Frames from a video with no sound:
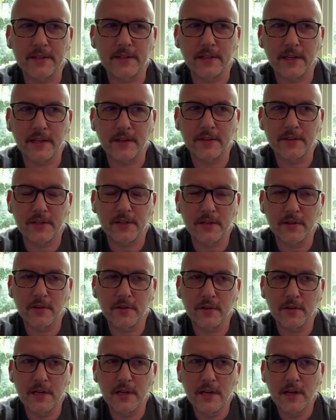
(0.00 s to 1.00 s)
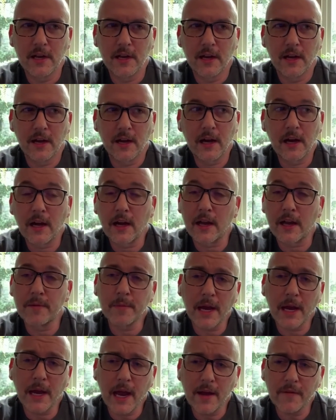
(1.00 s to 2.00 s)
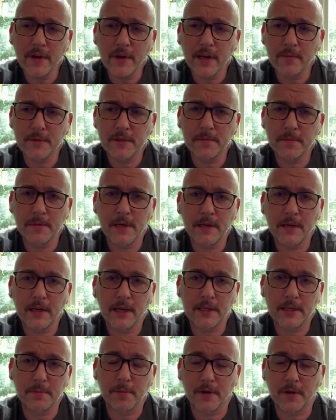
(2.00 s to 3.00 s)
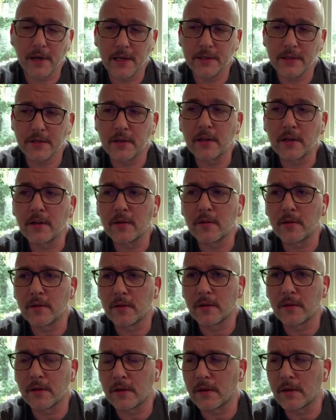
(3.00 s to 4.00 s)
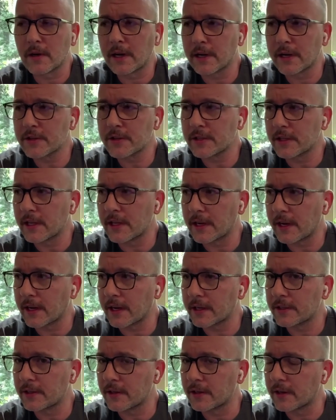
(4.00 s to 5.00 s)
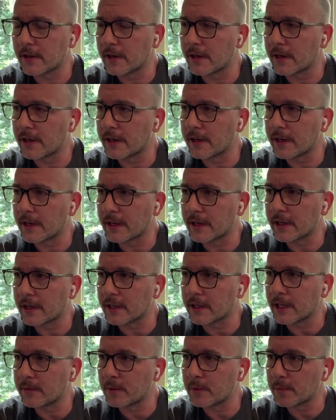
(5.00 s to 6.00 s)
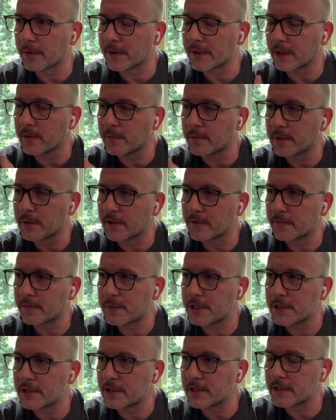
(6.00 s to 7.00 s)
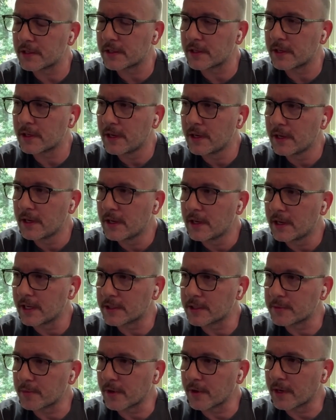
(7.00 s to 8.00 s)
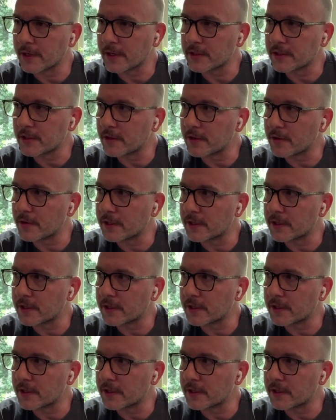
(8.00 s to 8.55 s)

Like so, and by having him speak Esperanto, or actually that actor and I kind of came up with like a bit of pidgin Esperanto,